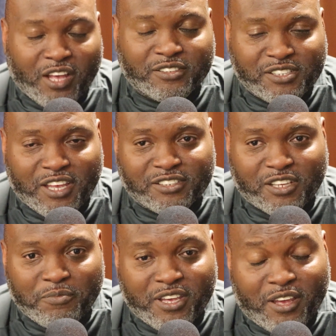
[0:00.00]
Yes.
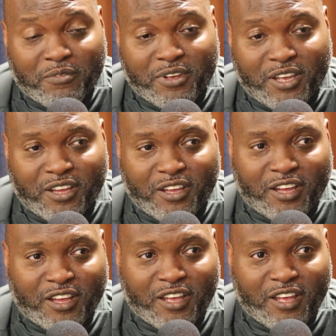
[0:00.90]
I mean, at
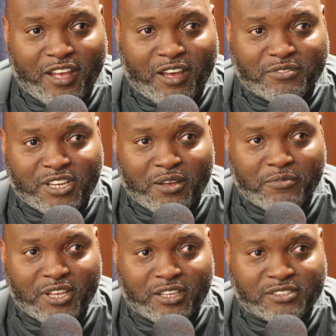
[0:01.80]

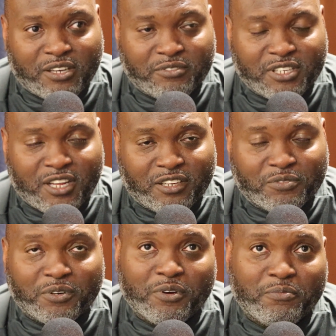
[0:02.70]
halftime, he had 17 out of
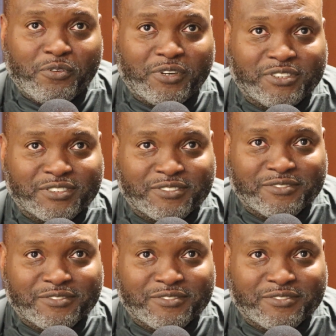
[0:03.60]
21 points.